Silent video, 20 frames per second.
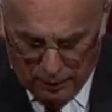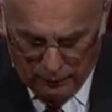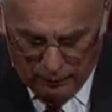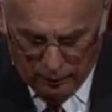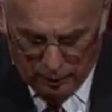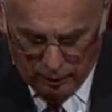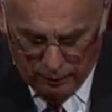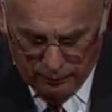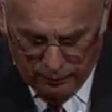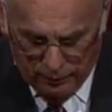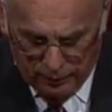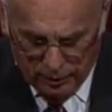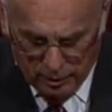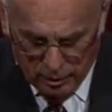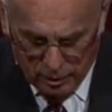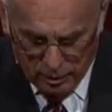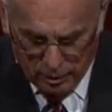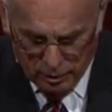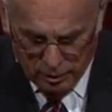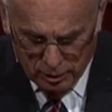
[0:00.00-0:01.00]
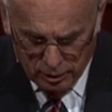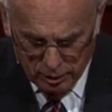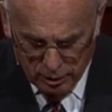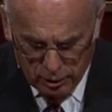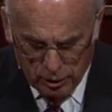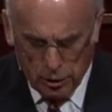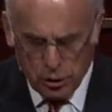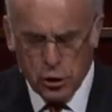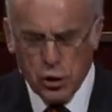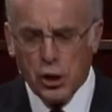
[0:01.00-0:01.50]
level of
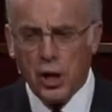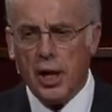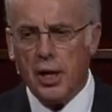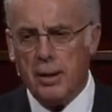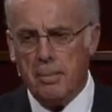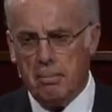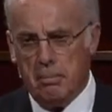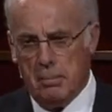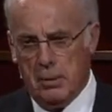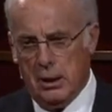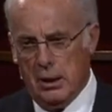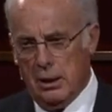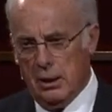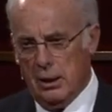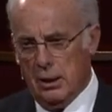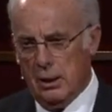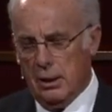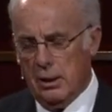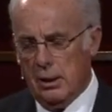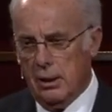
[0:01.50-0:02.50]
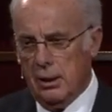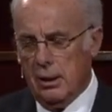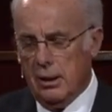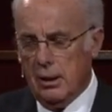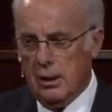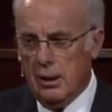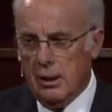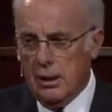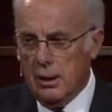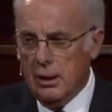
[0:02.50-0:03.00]
shame
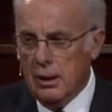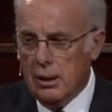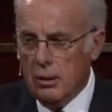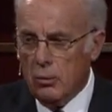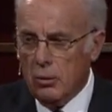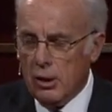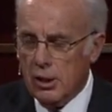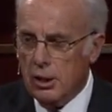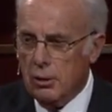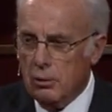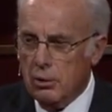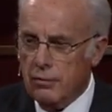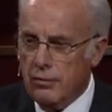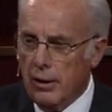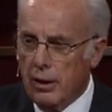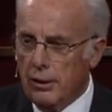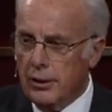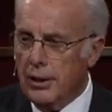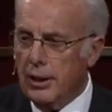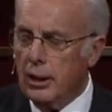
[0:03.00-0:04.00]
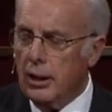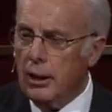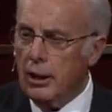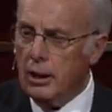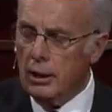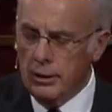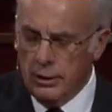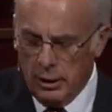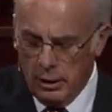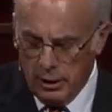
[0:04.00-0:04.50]
where she was found
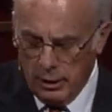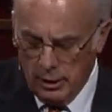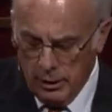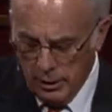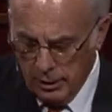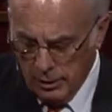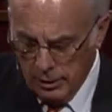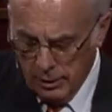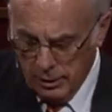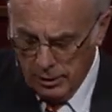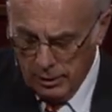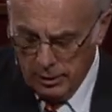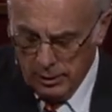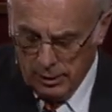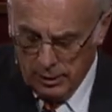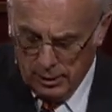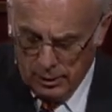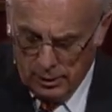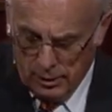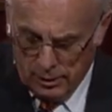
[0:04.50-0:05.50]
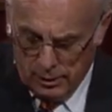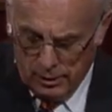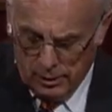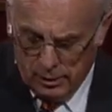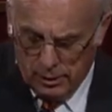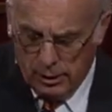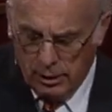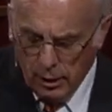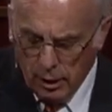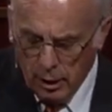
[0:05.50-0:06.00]
digging in the
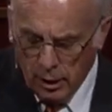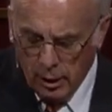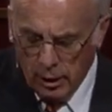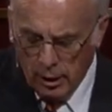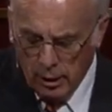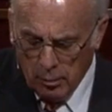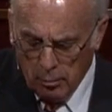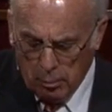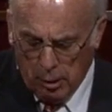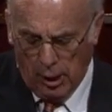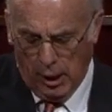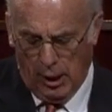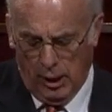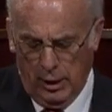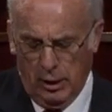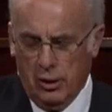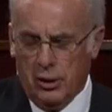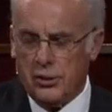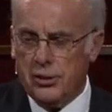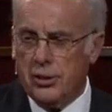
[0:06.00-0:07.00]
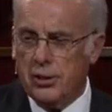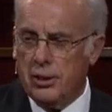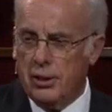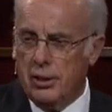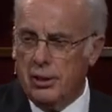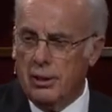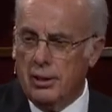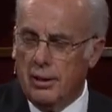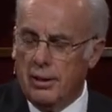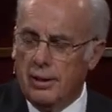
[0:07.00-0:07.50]
dung piles
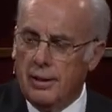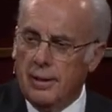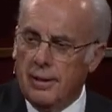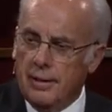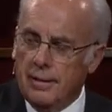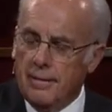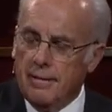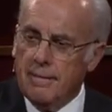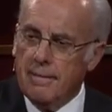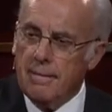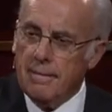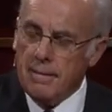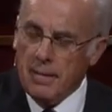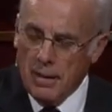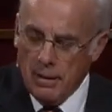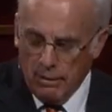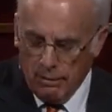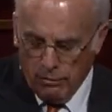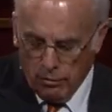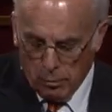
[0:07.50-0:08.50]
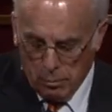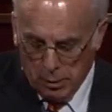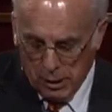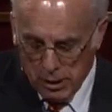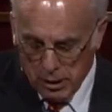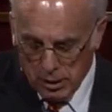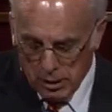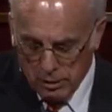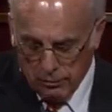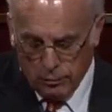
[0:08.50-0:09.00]
for
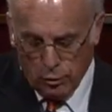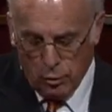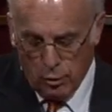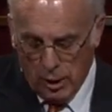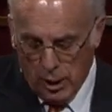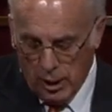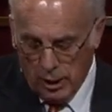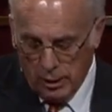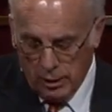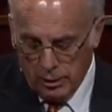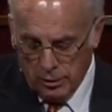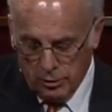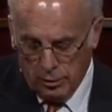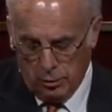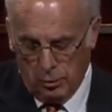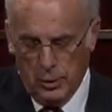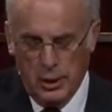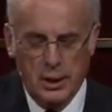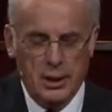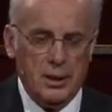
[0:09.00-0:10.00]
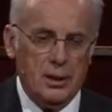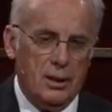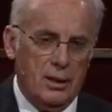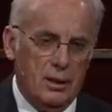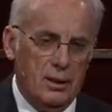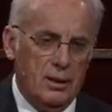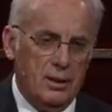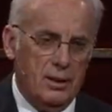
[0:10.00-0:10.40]
pieces of grain to eat.